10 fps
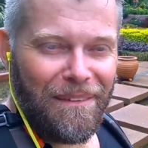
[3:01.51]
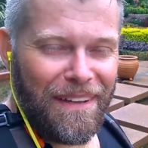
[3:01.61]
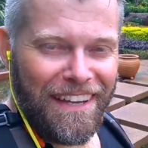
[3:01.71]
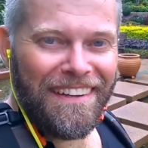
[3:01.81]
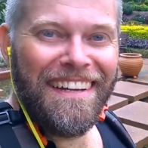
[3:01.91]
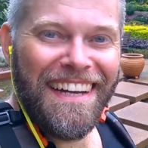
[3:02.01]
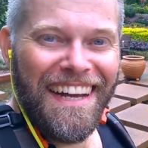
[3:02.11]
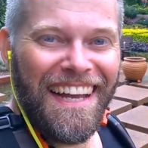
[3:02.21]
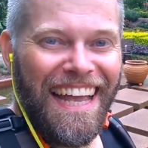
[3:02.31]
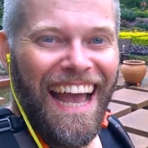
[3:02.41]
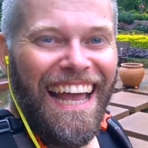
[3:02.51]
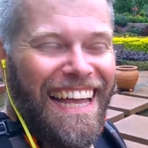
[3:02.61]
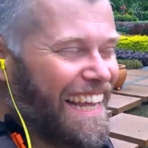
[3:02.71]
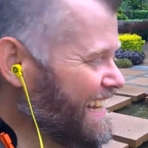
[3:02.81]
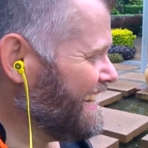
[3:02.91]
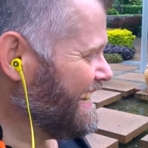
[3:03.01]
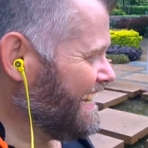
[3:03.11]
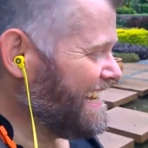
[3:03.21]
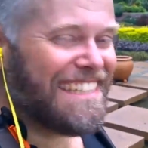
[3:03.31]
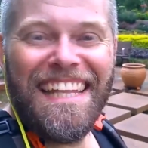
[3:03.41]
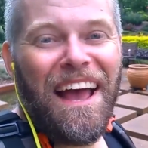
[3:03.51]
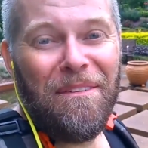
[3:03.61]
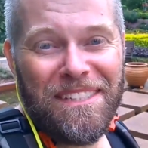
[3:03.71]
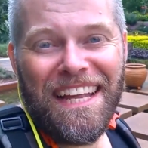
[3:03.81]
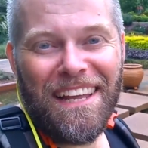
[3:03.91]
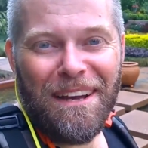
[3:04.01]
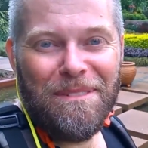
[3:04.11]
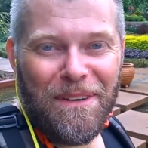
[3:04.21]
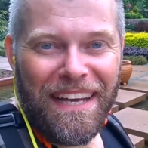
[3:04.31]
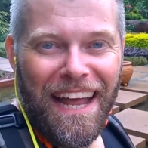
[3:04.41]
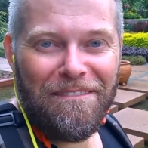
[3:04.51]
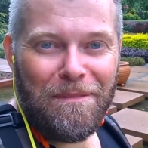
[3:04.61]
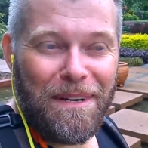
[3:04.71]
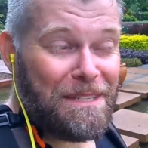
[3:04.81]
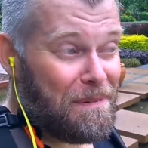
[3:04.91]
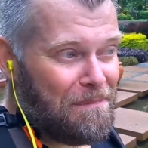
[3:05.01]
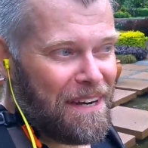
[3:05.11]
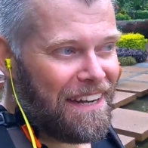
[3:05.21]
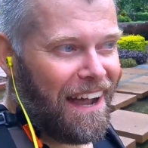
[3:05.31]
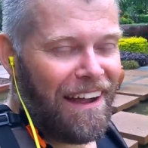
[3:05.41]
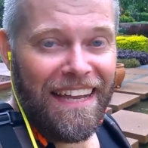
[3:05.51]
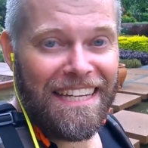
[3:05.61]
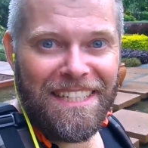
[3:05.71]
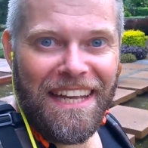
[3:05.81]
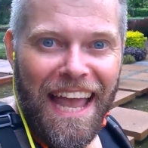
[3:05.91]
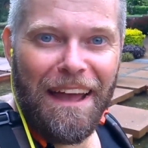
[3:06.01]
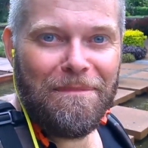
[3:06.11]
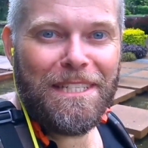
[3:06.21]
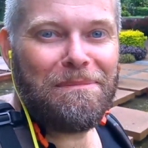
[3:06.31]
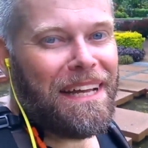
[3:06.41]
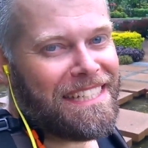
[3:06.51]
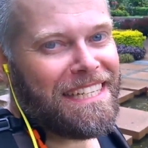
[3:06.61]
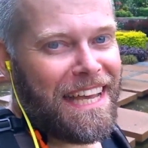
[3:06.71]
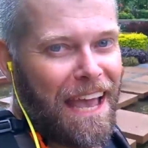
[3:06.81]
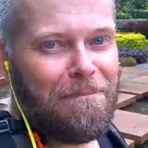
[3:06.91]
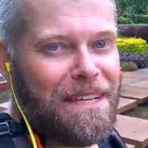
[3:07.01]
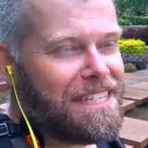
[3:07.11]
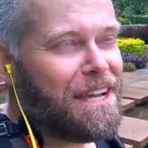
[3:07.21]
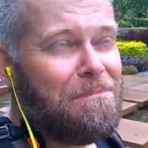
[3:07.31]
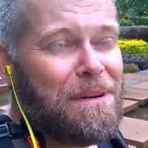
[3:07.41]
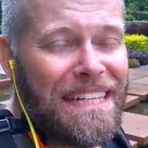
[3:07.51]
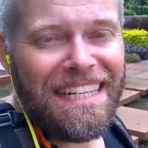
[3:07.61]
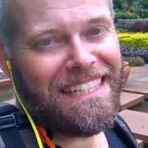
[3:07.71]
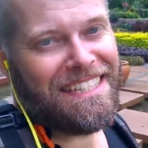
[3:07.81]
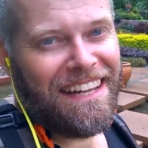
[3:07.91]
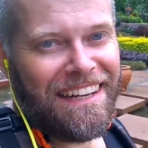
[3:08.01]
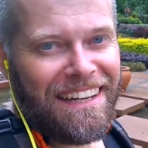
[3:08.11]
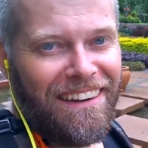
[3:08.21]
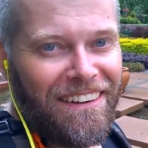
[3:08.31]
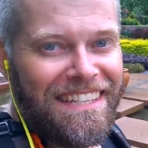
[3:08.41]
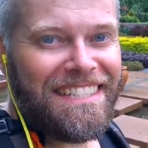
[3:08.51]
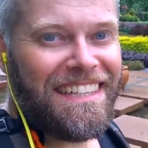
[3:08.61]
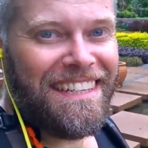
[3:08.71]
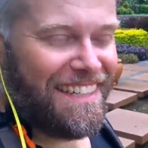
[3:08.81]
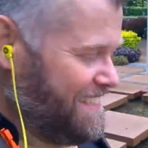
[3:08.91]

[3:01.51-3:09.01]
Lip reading: I were you. Okay. As now I'm sound like I'm doing an ad for Brisbane, but I guess I am. This place, it can be completely stunning, honestly.